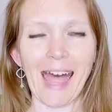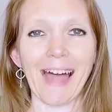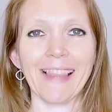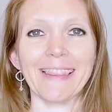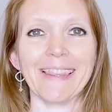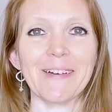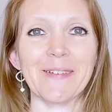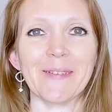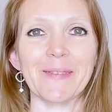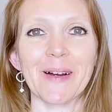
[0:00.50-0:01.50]
Hello
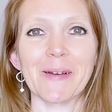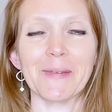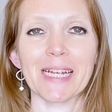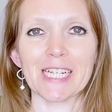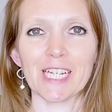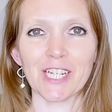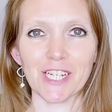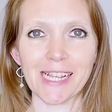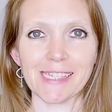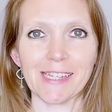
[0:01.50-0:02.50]
and welcome back to
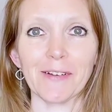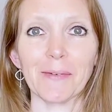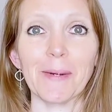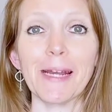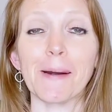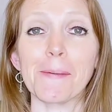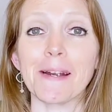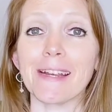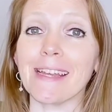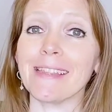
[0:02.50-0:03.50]
Shakesyear. We are
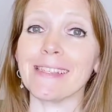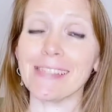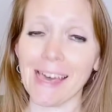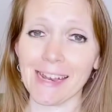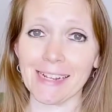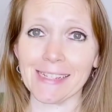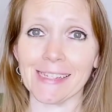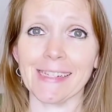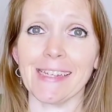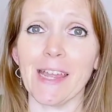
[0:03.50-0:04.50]
working on the sonnets,
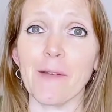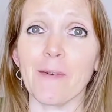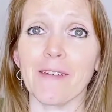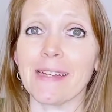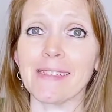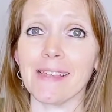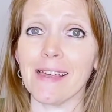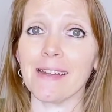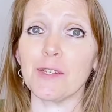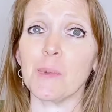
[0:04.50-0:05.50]
and today we've got
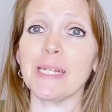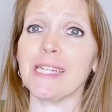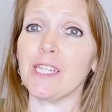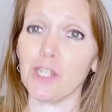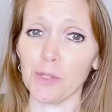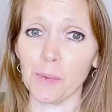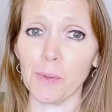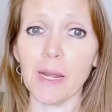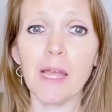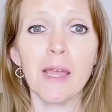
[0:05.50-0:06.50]
sonnet
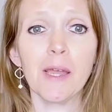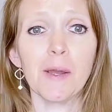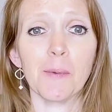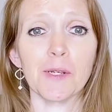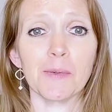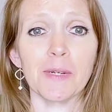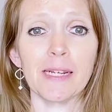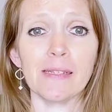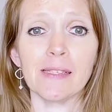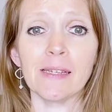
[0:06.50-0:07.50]
22, which
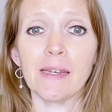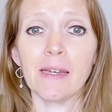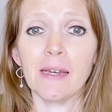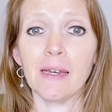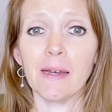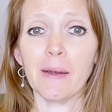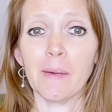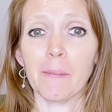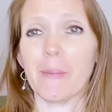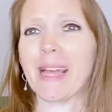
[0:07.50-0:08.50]
reads,
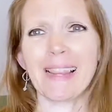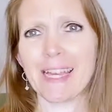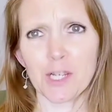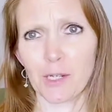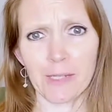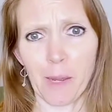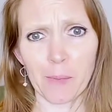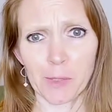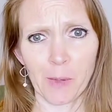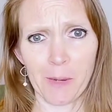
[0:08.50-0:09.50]
"My glass shall not
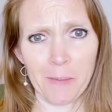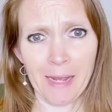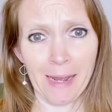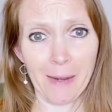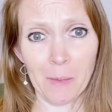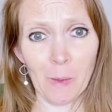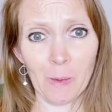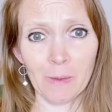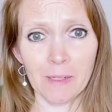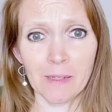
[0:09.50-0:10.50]
persuade me I am
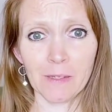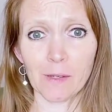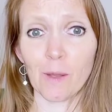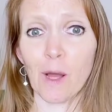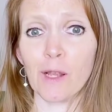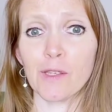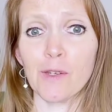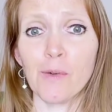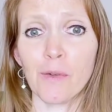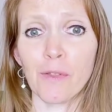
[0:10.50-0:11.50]
old, so long as
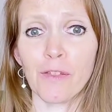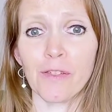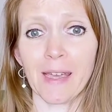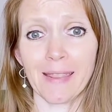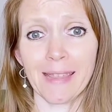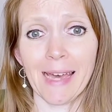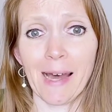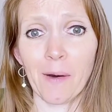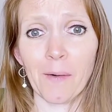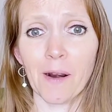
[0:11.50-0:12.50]
youth and
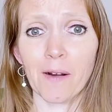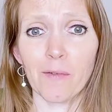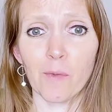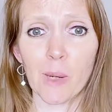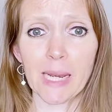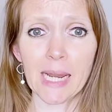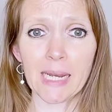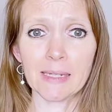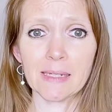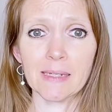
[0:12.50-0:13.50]
thou are of one
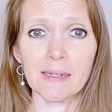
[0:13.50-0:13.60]
date.